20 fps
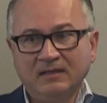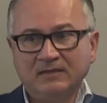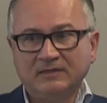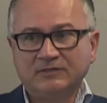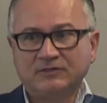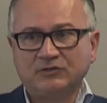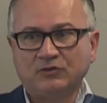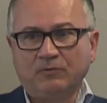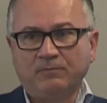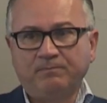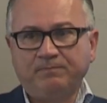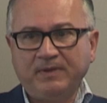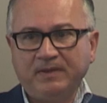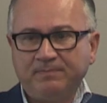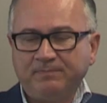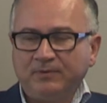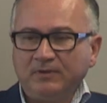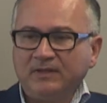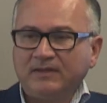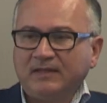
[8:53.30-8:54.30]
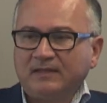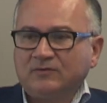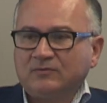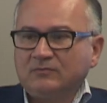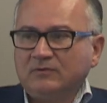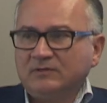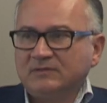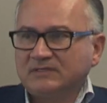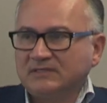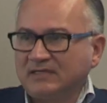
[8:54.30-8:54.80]
So people that
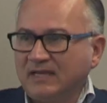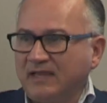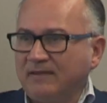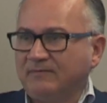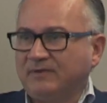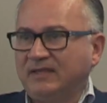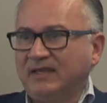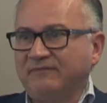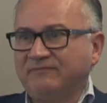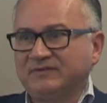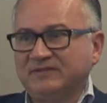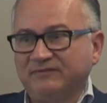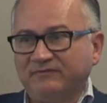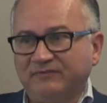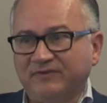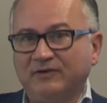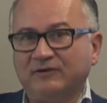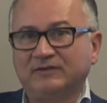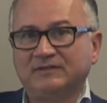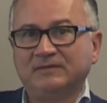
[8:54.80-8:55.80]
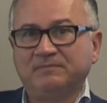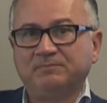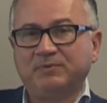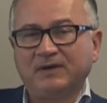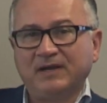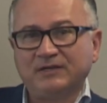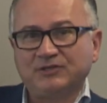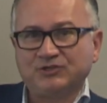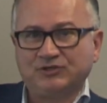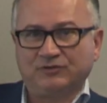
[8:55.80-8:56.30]
will say have severe
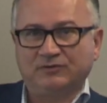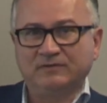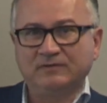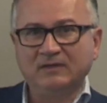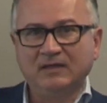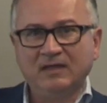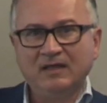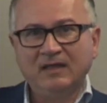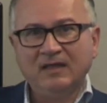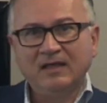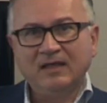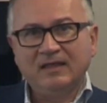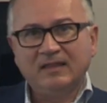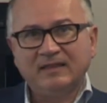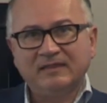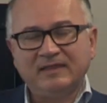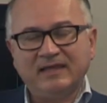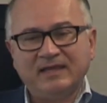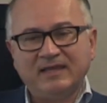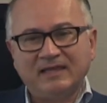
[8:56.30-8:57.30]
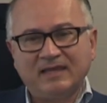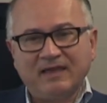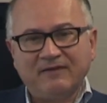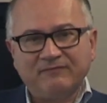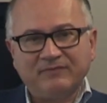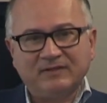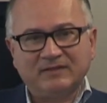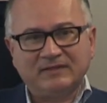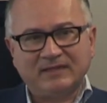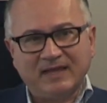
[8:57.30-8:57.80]
depression, they
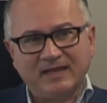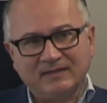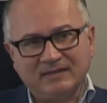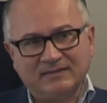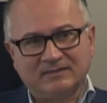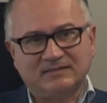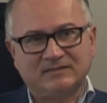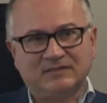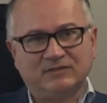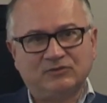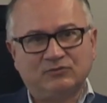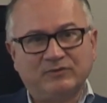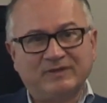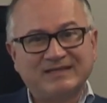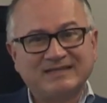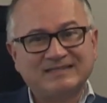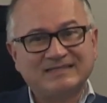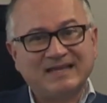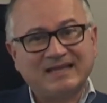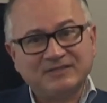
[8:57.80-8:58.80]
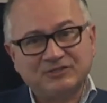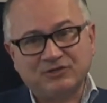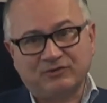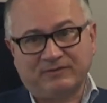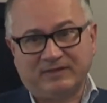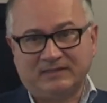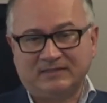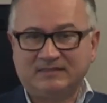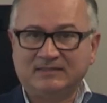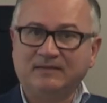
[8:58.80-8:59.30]
have the tendency to
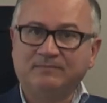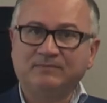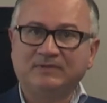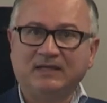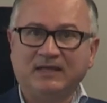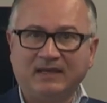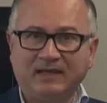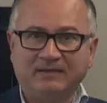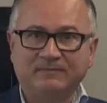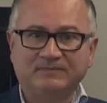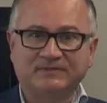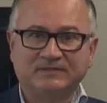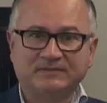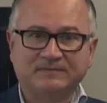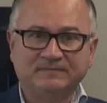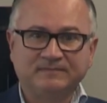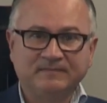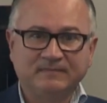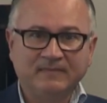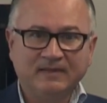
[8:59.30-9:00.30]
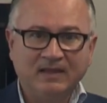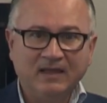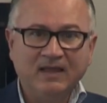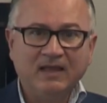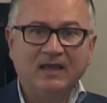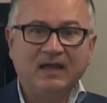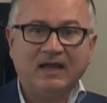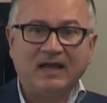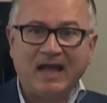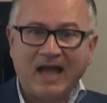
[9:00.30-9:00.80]
exaggerate sometimes
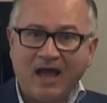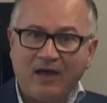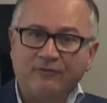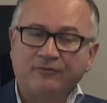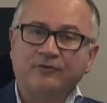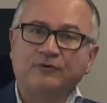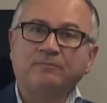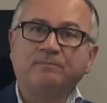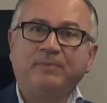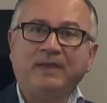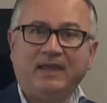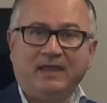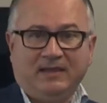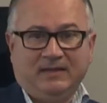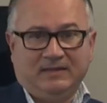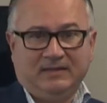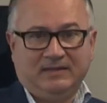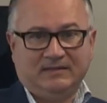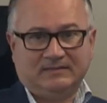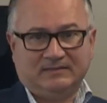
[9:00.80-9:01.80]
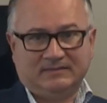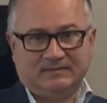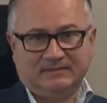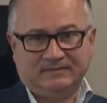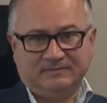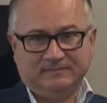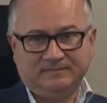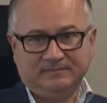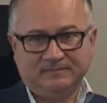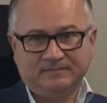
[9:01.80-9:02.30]
how their pain is.
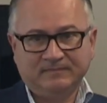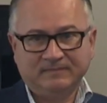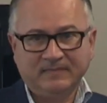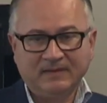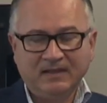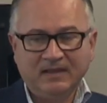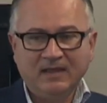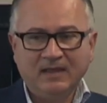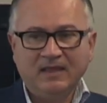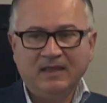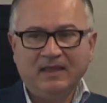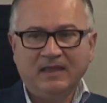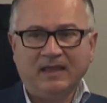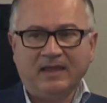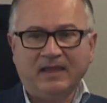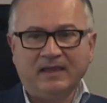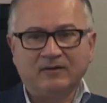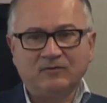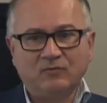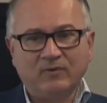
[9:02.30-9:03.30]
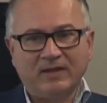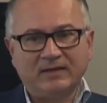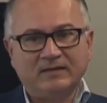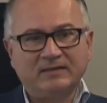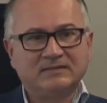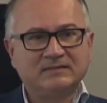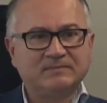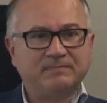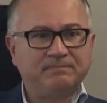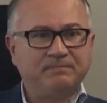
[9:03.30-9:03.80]
And when
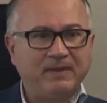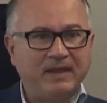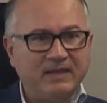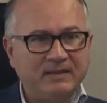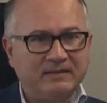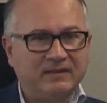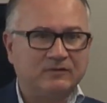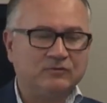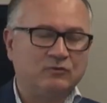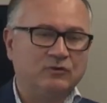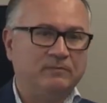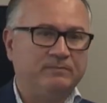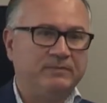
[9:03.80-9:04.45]
it's a pain that will